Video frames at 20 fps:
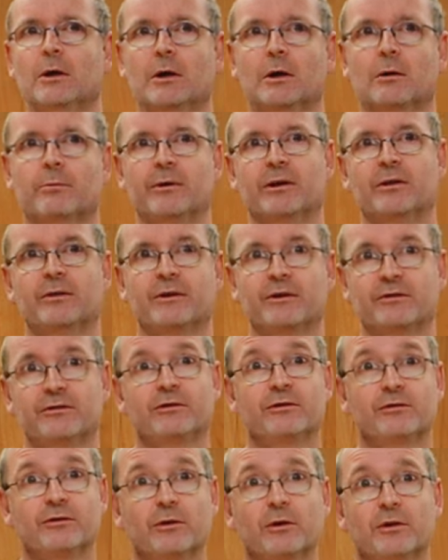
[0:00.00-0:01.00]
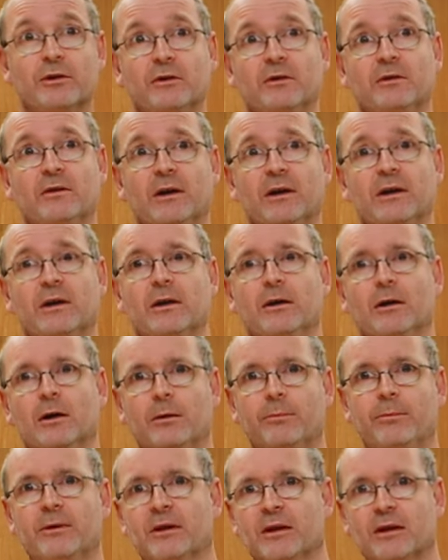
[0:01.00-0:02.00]
but this is night and day
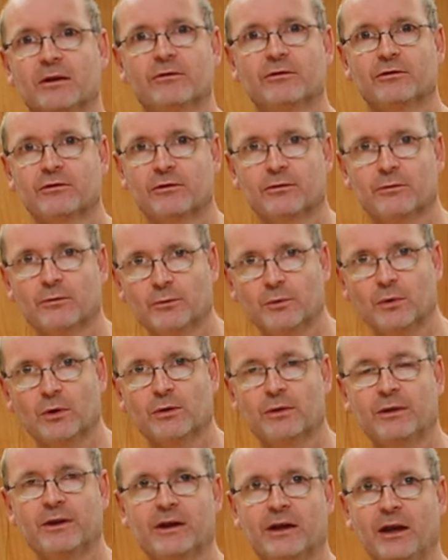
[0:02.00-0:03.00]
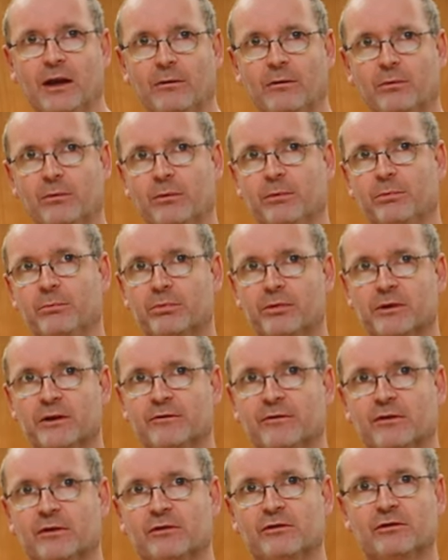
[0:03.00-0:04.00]
up against what the
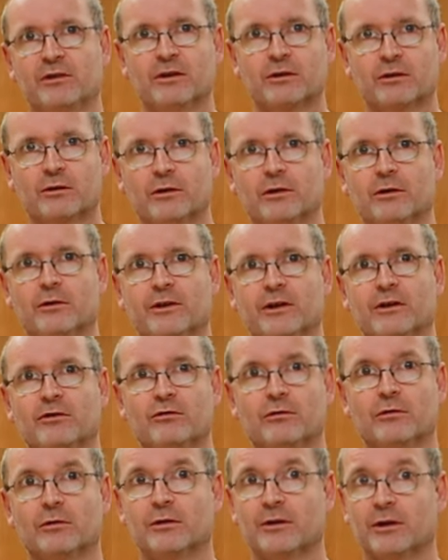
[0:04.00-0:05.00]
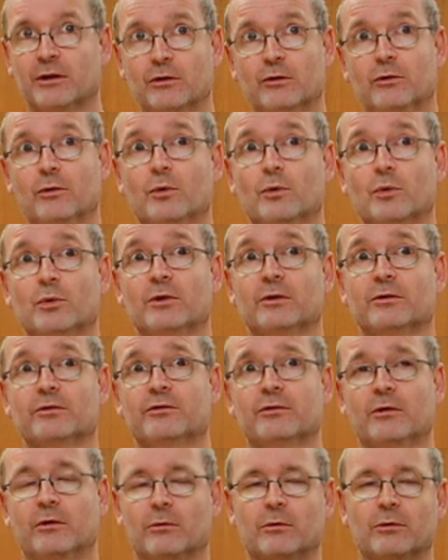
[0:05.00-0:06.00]
previous incarnation of their
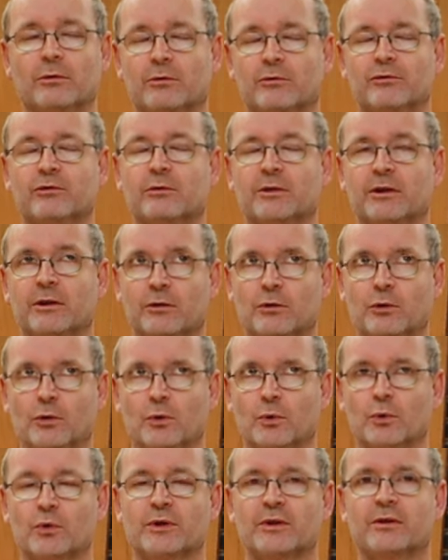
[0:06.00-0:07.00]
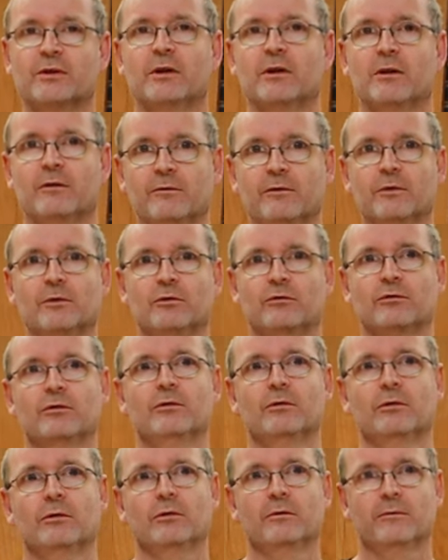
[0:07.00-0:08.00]
cordless, or the corded
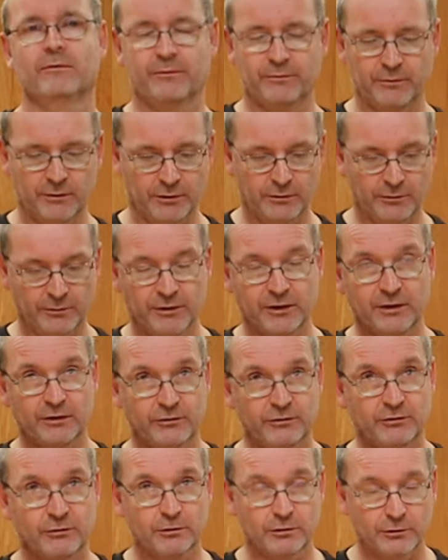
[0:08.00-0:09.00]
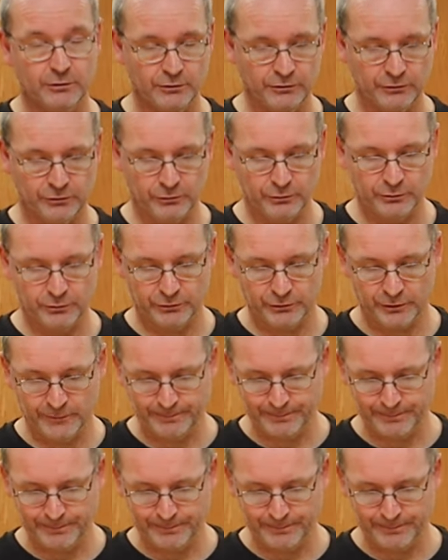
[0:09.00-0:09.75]
version of their circular saws.